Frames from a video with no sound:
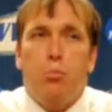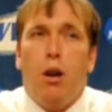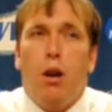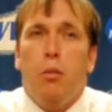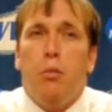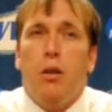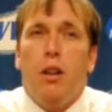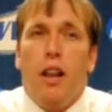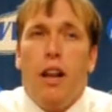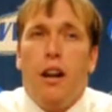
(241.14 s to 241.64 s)

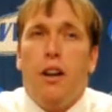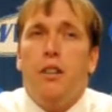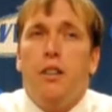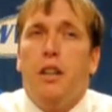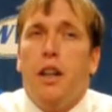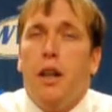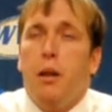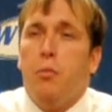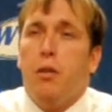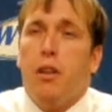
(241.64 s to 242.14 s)
probably led our
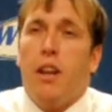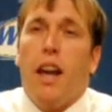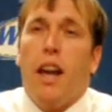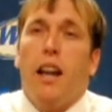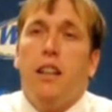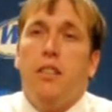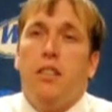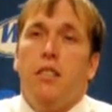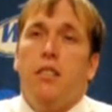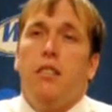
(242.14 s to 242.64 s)
team in
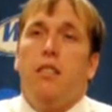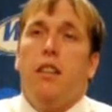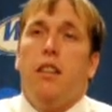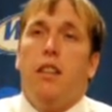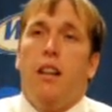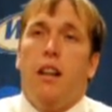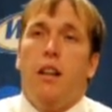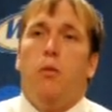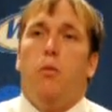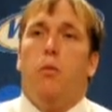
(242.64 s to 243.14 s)
catches
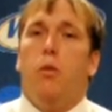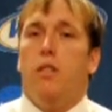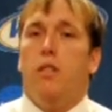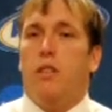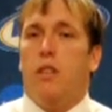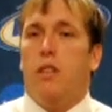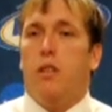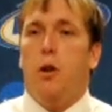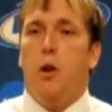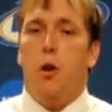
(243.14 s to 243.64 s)
and was
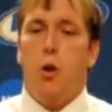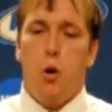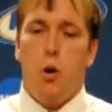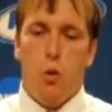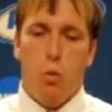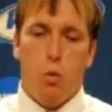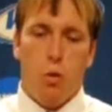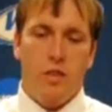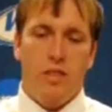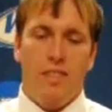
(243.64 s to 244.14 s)

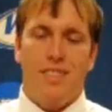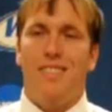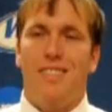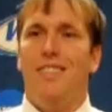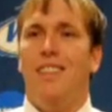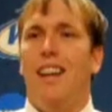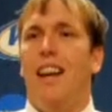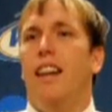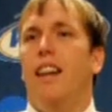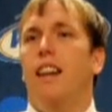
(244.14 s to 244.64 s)
a
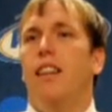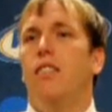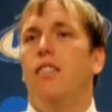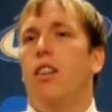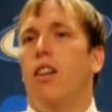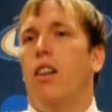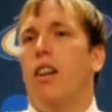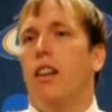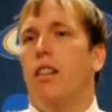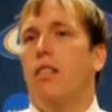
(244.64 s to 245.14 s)
steady
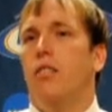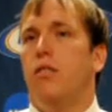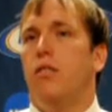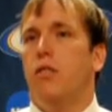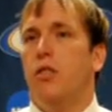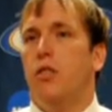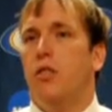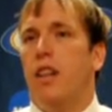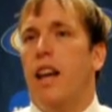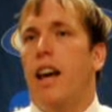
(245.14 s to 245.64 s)
target
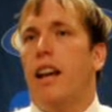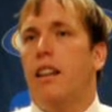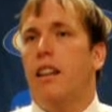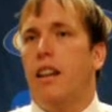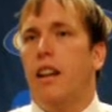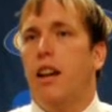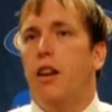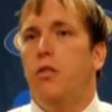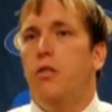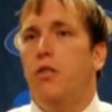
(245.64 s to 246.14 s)
for Zach to
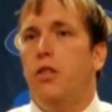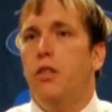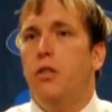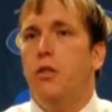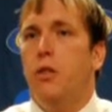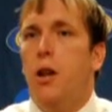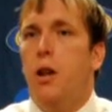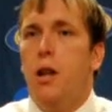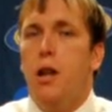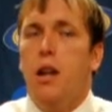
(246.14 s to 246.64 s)
go to.
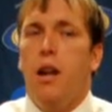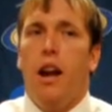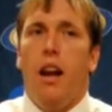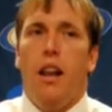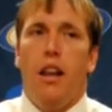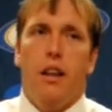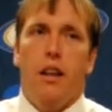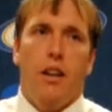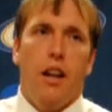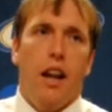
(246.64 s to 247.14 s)

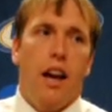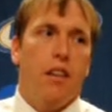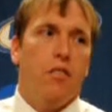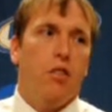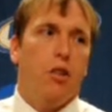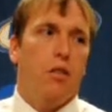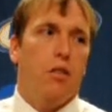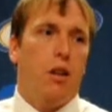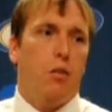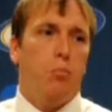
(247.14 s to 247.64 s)
And then you have
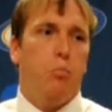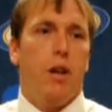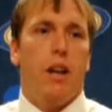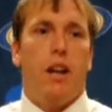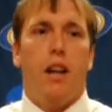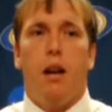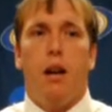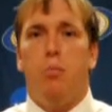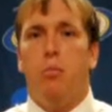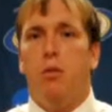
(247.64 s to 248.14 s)
a
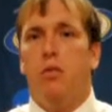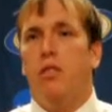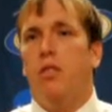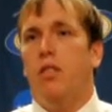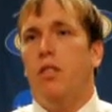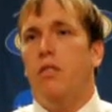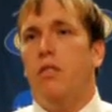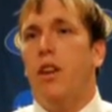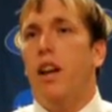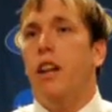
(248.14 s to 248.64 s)
pickup
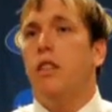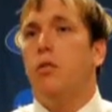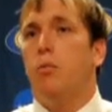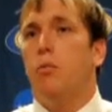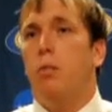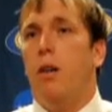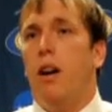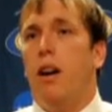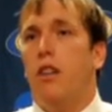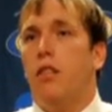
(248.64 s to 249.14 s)
of Vance
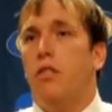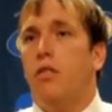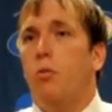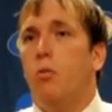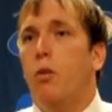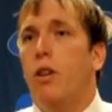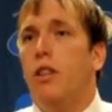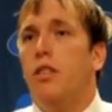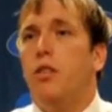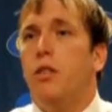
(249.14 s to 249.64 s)
Ponder from
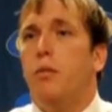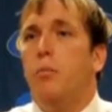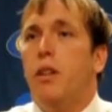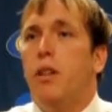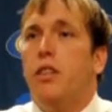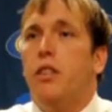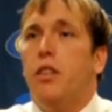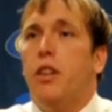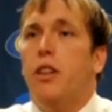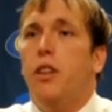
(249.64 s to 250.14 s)
Western
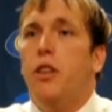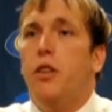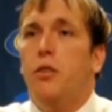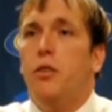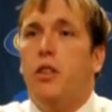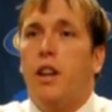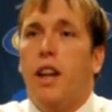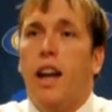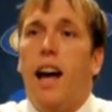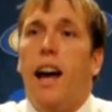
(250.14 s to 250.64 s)
Michigan,
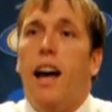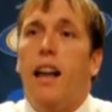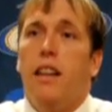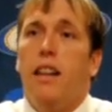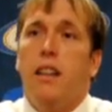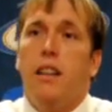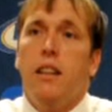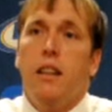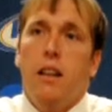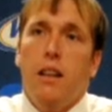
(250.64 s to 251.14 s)
who's a guy
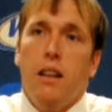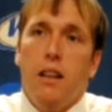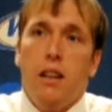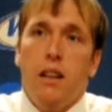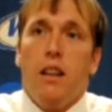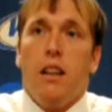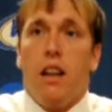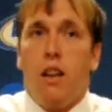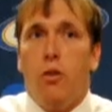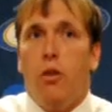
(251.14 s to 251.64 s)
that
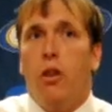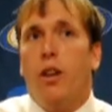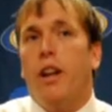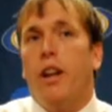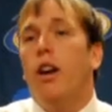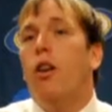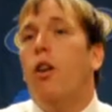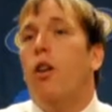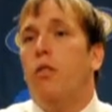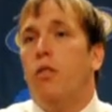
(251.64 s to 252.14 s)
can really
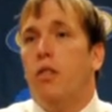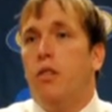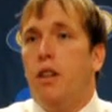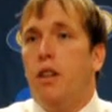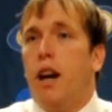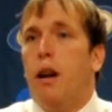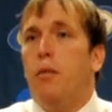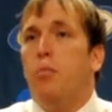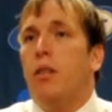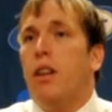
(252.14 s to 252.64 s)
go over the
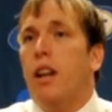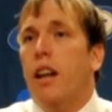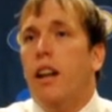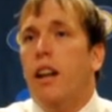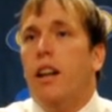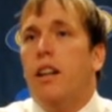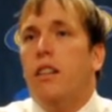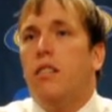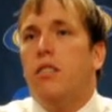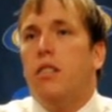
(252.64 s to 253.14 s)
top and
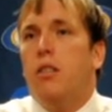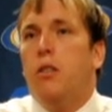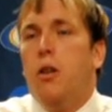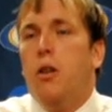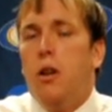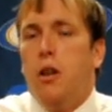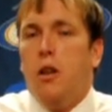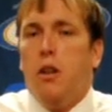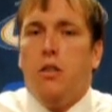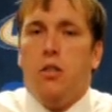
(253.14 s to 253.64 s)
get it. So
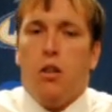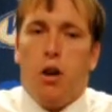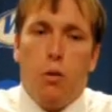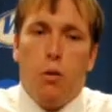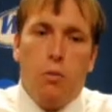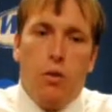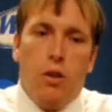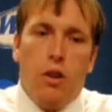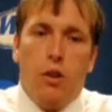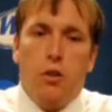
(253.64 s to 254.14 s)

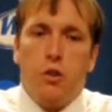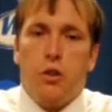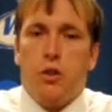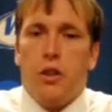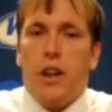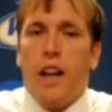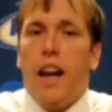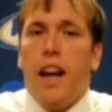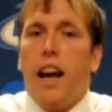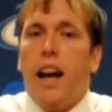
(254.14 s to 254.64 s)
hopefully those
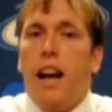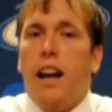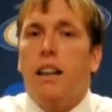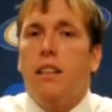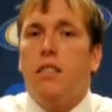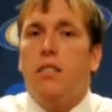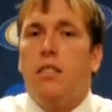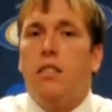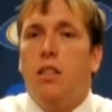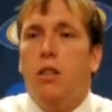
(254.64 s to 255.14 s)
three
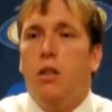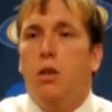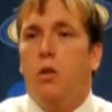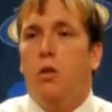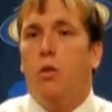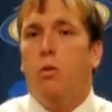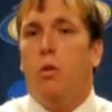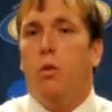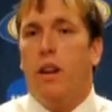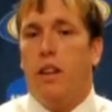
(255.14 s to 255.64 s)
guys
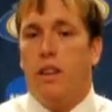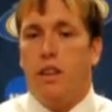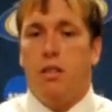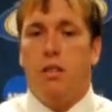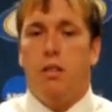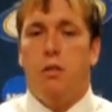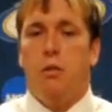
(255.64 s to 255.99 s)
with